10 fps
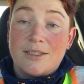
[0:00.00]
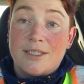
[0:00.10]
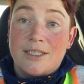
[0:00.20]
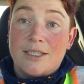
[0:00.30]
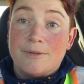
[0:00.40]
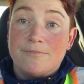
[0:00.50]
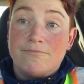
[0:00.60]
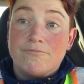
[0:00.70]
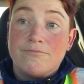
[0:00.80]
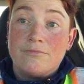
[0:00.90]

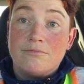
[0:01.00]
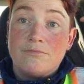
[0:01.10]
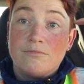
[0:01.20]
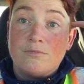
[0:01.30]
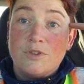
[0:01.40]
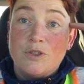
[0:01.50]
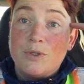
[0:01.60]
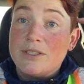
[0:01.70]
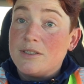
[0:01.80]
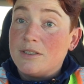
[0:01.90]
and you
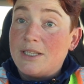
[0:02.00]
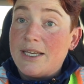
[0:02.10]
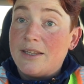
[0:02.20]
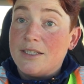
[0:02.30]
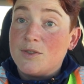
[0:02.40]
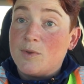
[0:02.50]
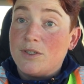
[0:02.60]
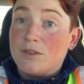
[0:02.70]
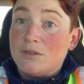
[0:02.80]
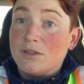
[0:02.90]
can still like things
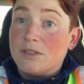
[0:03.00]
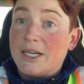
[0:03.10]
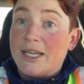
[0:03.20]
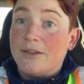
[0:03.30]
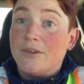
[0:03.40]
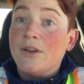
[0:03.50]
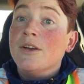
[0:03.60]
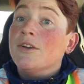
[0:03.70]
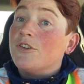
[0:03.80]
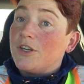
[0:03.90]
when you're older. And
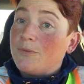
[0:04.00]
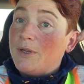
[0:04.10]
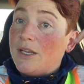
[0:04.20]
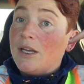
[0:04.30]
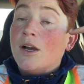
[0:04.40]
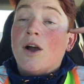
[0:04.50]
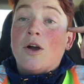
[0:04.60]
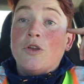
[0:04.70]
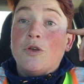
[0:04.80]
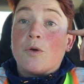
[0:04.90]
trust me,
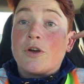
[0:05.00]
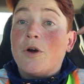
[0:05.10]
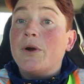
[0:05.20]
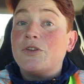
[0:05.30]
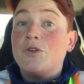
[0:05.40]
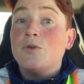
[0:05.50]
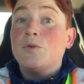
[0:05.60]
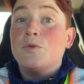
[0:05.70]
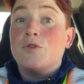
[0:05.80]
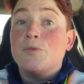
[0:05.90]
you're going
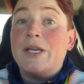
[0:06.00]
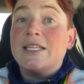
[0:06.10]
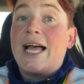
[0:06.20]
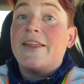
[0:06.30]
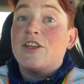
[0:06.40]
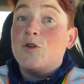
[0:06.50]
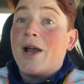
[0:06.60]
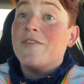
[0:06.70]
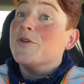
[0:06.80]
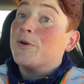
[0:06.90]
to be glad that you
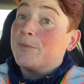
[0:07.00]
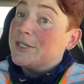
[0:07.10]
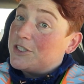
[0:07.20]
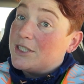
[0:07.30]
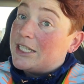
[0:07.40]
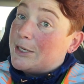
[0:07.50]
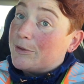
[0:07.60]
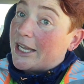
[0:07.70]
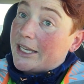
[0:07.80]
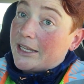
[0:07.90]
have the permission to
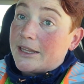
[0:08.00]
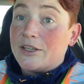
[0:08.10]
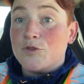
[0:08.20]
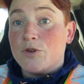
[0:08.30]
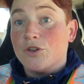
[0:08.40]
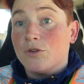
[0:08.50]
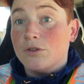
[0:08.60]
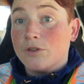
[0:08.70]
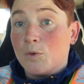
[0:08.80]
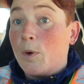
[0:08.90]
keep liking things when you're
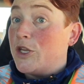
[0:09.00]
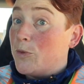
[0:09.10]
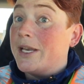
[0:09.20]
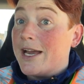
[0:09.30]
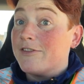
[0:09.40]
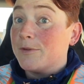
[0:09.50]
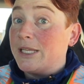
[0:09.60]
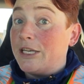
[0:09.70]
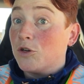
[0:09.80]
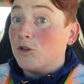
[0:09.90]
older, when you
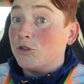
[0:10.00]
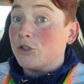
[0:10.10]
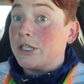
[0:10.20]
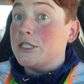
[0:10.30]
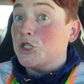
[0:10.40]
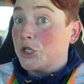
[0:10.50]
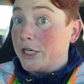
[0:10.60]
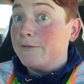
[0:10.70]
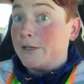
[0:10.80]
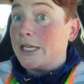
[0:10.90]
inevitably get older, because you're
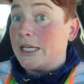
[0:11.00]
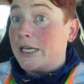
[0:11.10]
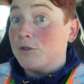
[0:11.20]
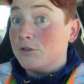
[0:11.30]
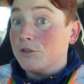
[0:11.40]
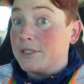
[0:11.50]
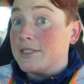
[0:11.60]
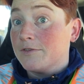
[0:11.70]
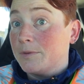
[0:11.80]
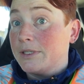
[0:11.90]
gonna fucking get older,
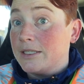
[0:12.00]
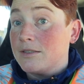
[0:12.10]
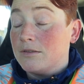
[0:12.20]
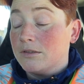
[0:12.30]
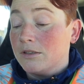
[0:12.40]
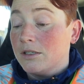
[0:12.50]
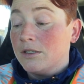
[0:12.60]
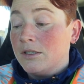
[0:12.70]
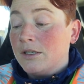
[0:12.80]
because everyone gets older.